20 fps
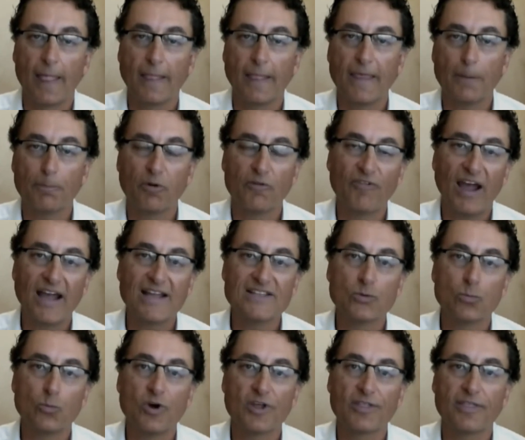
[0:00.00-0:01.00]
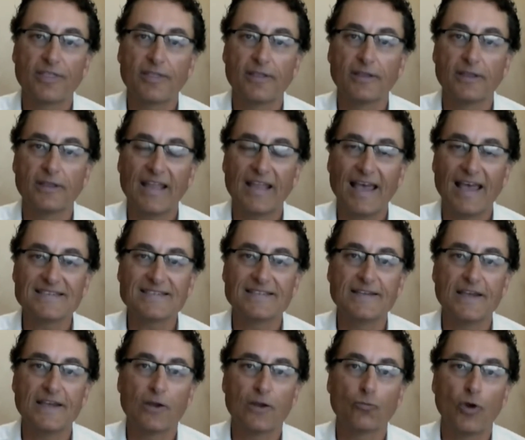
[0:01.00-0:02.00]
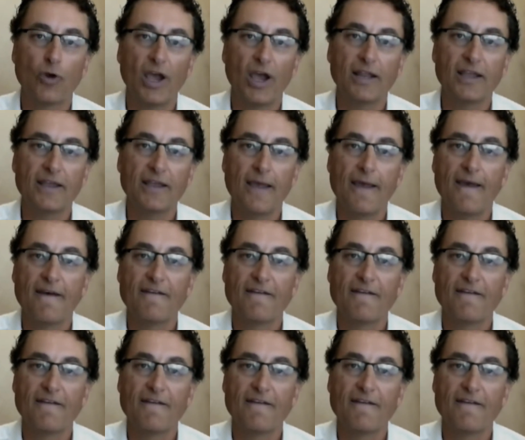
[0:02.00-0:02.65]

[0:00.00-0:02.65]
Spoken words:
that provides it with an SDN-ready,